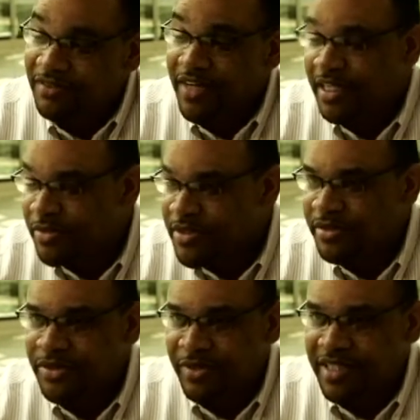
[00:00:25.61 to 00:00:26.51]
In fact, it was
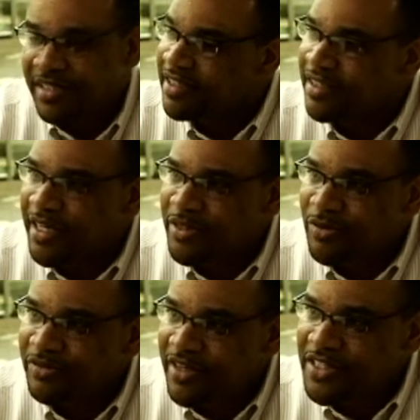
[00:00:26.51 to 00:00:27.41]
their 22nd
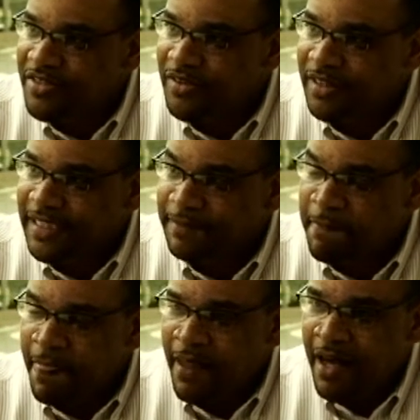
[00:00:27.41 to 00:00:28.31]
annual festival, and
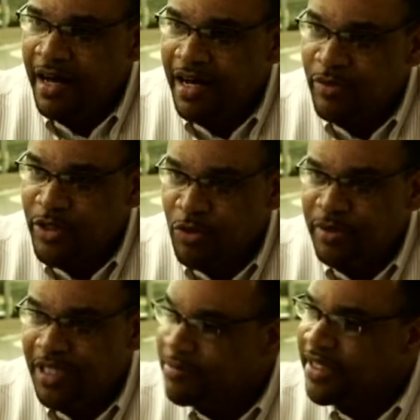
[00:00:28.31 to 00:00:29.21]
we
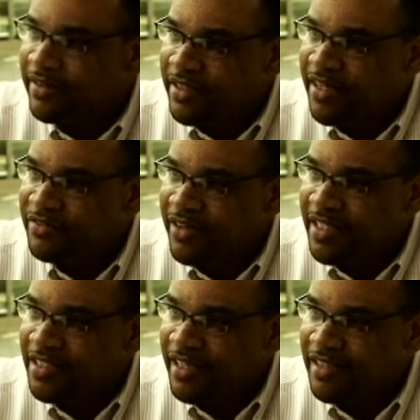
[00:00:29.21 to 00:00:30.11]
opened up that
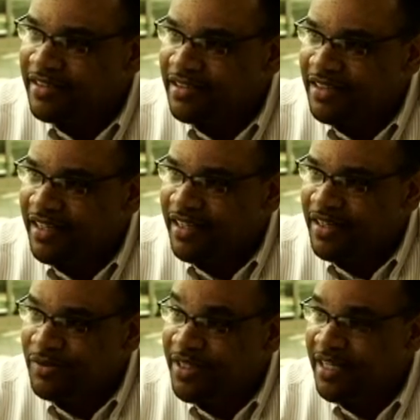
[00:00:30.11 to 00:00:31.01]
Friday night
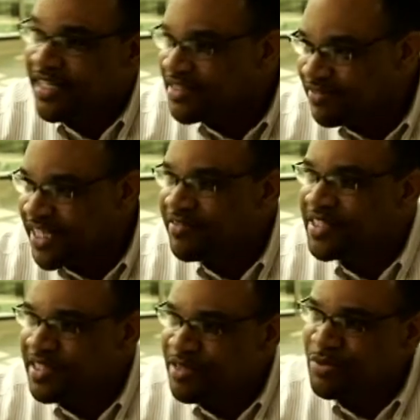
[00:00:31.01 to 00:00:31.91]
with the likes of David
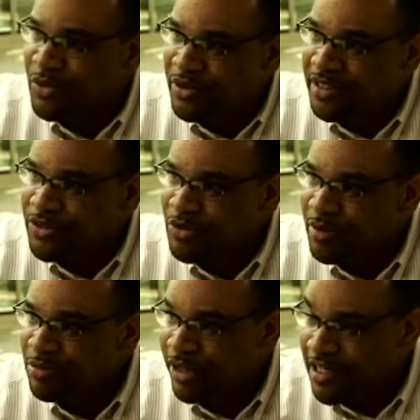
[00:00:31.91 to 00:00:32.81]
Sanborn and
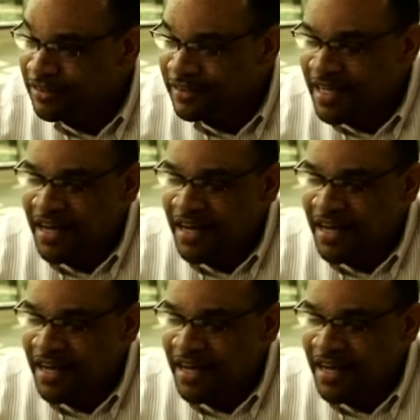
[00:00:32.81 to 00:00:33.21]
Norman Brown.